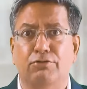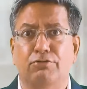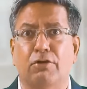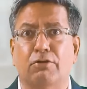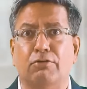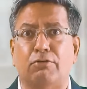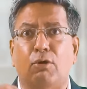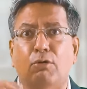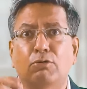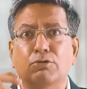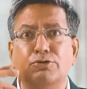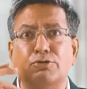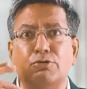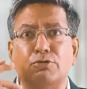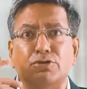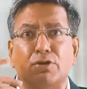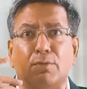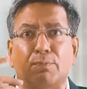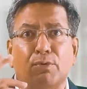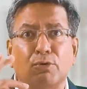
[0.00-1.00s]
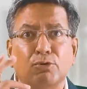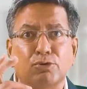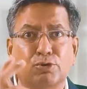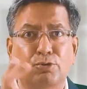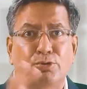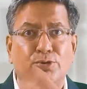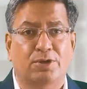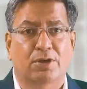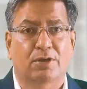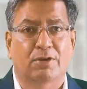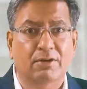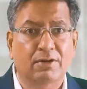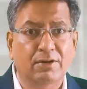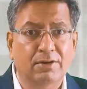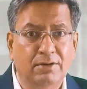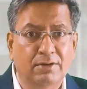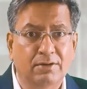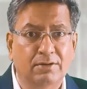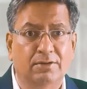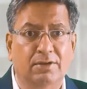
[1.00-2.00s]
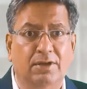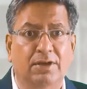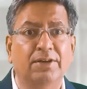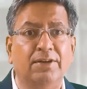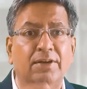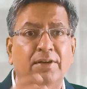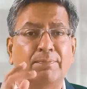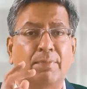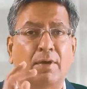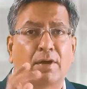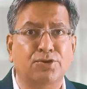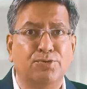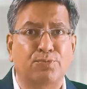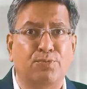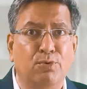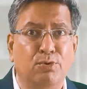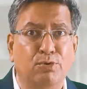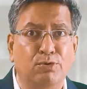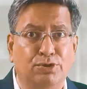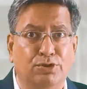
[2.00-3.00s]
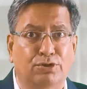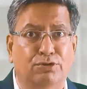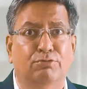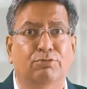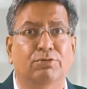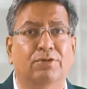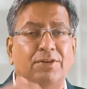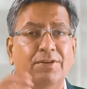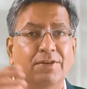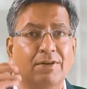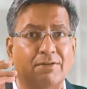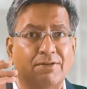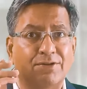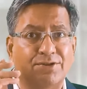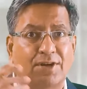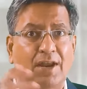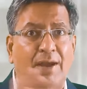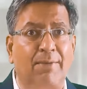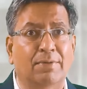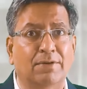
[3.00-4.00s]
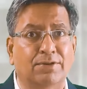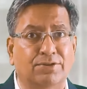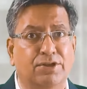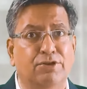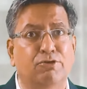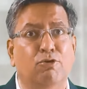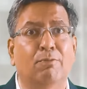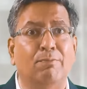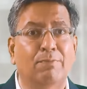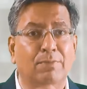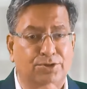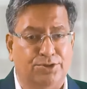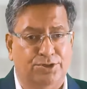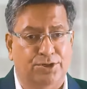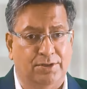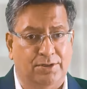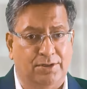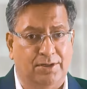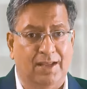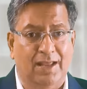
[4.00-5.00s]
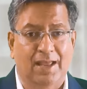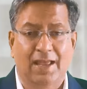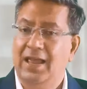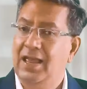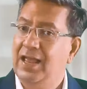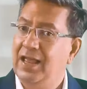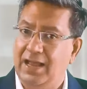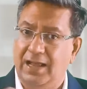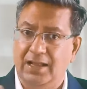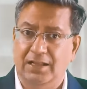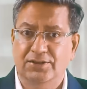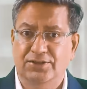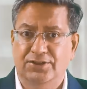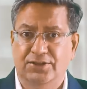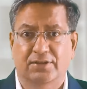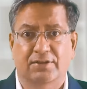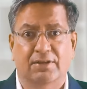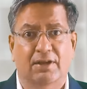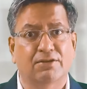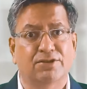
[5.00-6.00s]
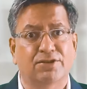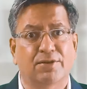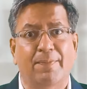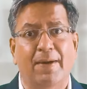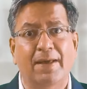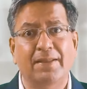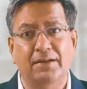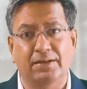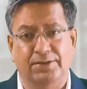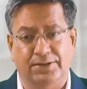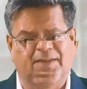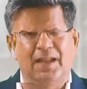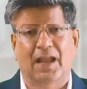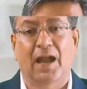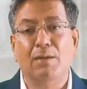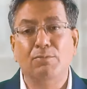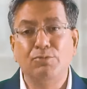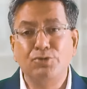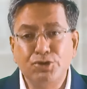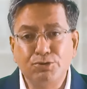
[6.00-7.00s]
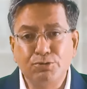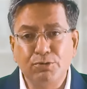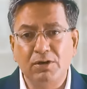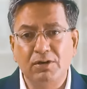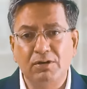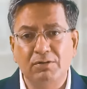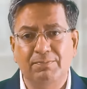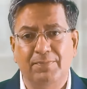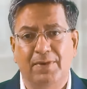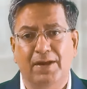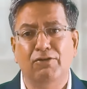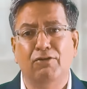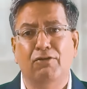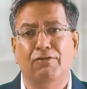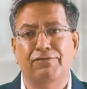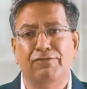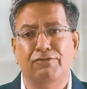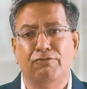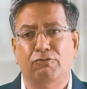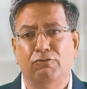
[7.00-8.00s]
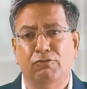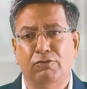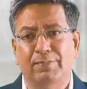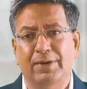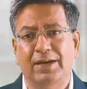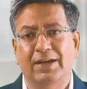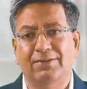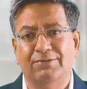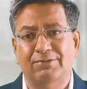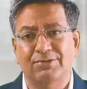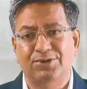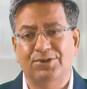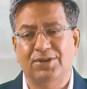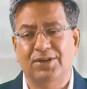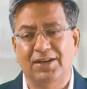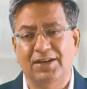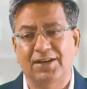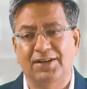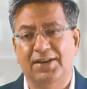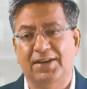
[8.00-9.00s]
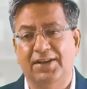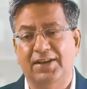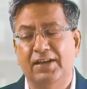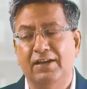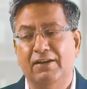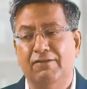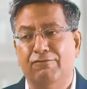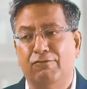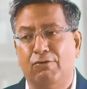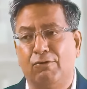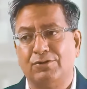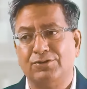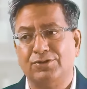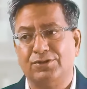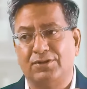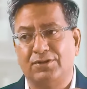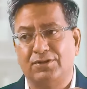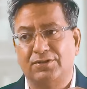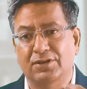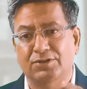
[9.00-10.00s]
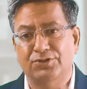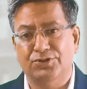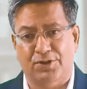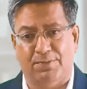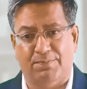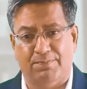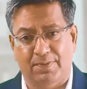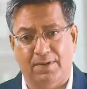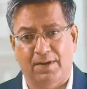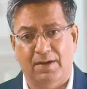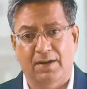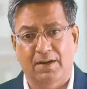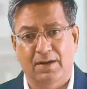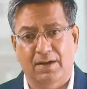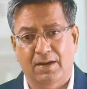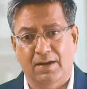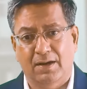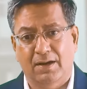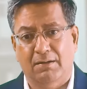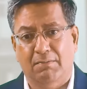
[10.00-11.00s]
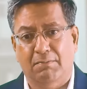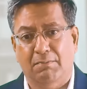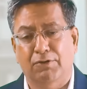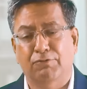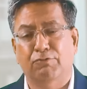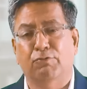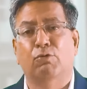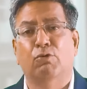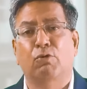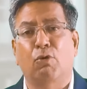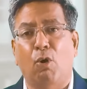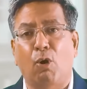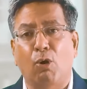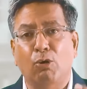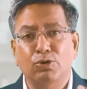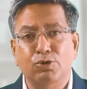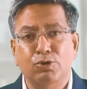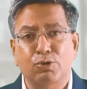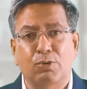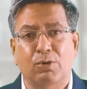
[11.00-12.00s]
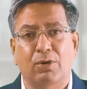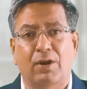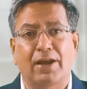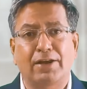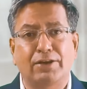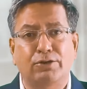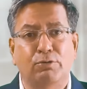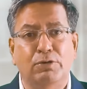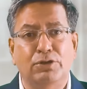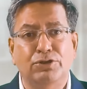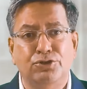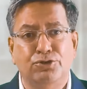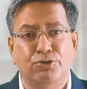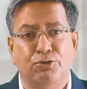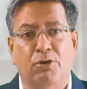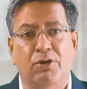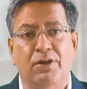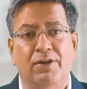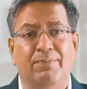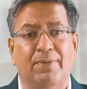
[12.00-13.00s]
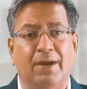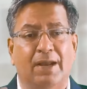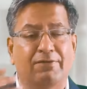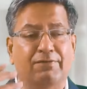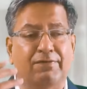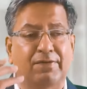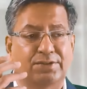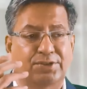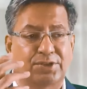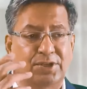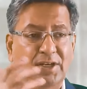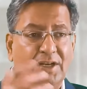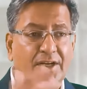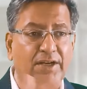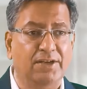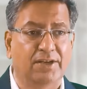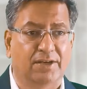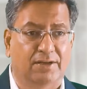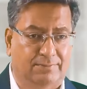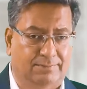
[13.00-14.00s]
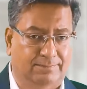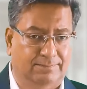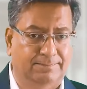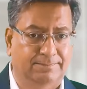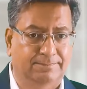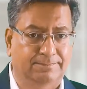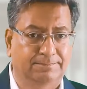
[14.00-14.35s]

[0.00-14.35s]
you are also supposed to surrender the Indian passport to the nearest embassy or mission, else there is a penalty. I'm sure many of you would be interested in taking up foreign citizenship, but would also like to enjoy benefits in India.